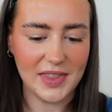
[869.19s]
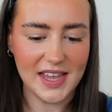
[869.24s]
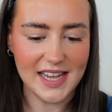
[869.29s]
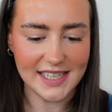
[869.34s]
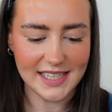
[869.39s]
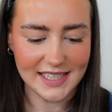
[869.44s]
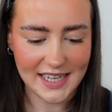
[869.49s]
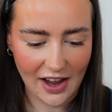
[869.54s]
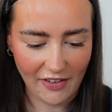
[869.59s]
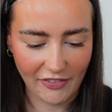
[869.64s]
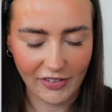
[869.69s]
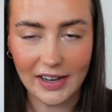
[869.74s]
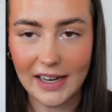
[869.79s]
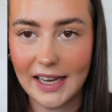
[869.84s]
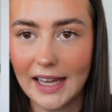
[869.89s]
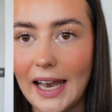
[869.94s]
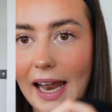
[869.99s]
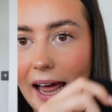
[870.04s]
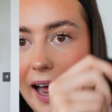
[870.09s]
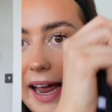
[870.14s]
These are
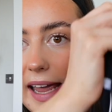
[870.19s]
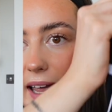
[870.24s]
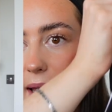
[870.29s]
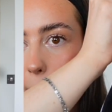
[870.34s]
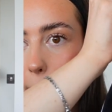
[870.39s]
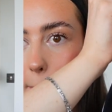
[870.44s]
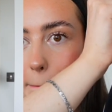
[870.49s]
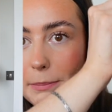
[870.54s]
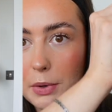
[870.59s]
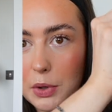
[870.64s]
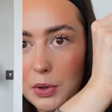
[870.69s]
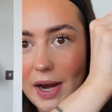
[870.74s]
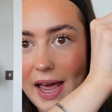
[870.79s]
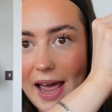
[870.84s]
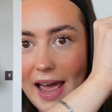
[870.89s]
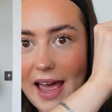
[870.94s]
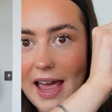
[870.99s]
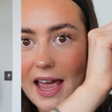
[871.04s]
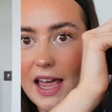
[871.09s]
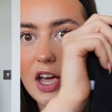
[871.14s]
definitely like
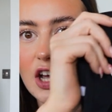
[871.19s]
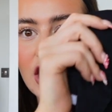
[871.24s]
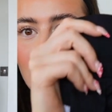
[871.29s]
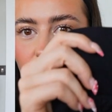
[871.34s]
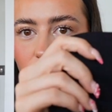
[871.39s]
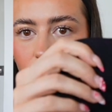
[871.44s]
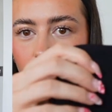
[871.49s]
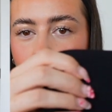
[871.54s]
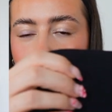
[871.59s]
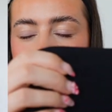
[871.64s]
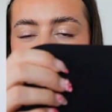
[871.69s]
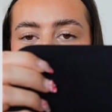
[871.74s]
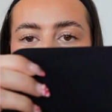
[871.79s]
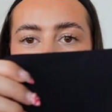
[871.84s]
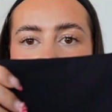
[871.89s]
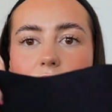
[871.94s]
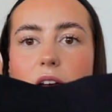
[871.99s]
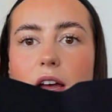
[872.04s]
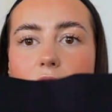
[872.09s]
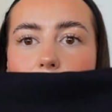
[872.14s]
booty
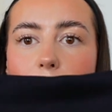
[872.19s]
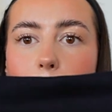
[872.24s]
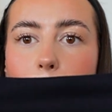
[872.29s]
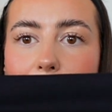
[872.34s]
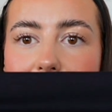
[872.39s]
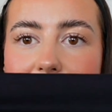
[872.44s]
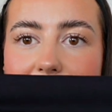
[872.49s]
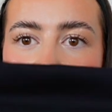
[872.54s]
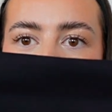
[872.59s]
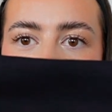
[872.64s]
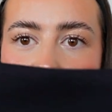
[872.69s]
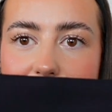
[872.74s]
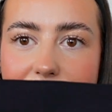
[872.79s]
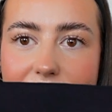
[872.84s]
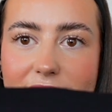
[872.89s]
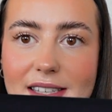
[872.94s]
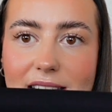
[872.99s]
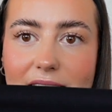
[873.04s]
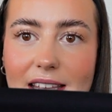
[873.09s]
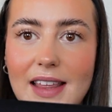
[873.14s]
shorts, but yeah, you
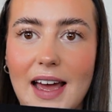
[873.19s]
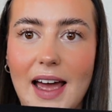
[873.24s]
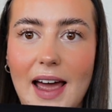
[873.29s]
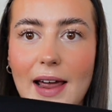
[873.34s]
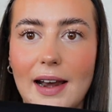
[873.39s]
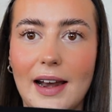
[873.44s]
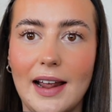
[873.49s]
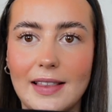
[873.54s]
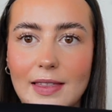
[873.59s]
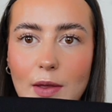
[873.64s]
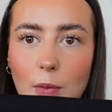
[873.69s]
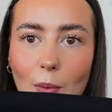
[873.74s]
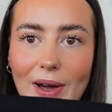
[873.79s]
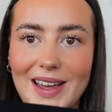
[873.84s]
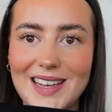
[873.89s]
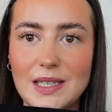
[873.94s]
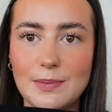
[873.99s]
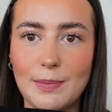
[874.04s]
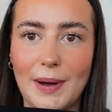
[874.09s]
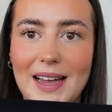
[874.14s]
can see there like the
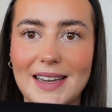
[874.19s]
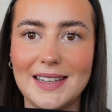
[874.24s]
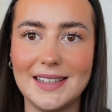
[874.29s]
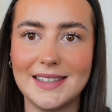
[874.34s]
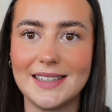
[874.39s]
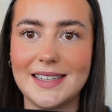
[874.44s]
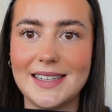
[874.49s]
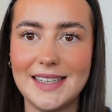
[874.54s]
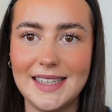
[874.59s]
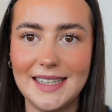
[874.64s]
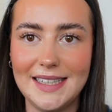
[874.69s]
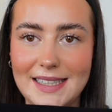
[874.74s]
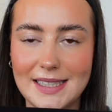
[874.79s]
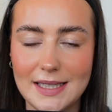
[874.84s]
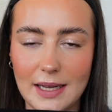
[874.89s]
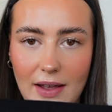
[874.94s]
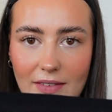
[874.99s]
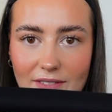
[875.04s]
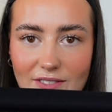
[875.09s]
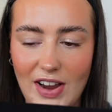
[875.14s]
waistband
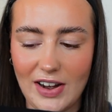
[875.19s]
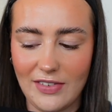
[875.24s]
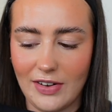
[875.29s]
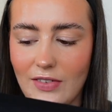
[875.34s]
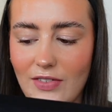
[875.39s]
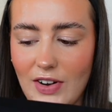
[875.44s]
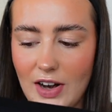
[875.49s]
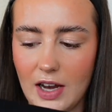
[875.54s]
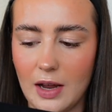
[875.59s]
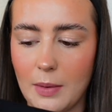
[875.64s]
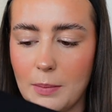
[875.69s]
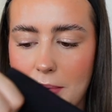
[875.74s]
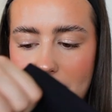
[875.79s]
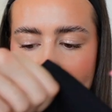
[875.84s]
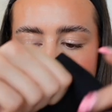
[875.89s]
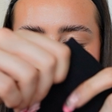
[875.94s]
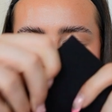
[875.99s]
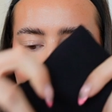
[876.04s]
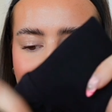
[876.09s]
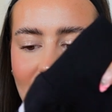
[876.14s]
is very
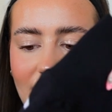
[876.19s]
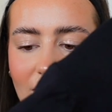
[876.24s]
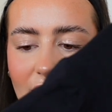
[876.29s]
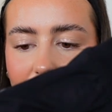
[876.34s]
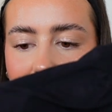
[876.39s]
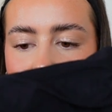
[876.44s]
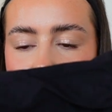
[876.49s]
compressive.